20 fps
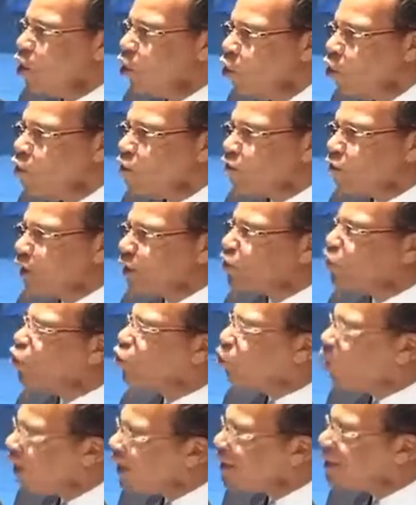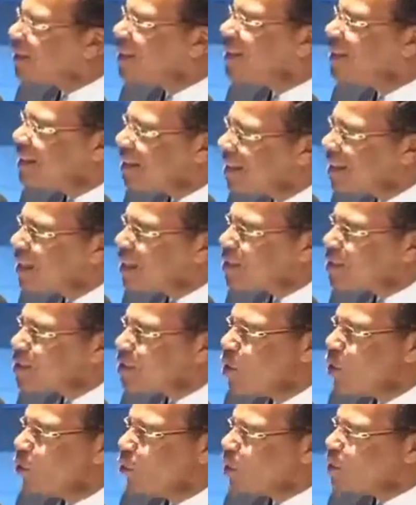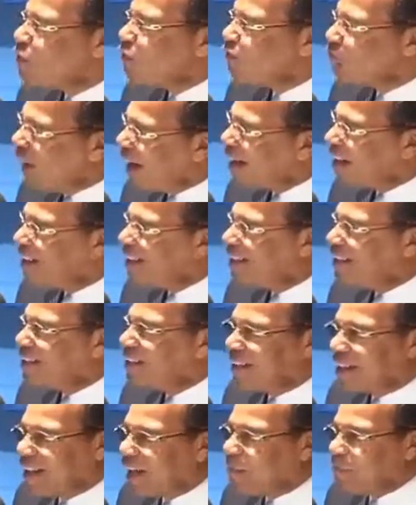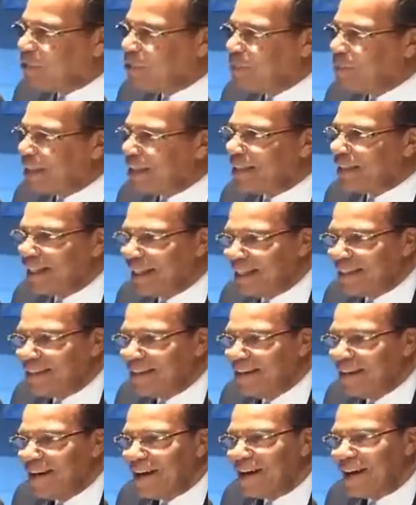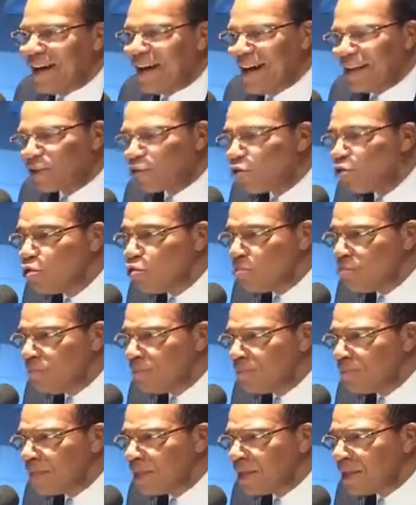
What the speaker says: who for 20 years was fighting the government in Khartoum.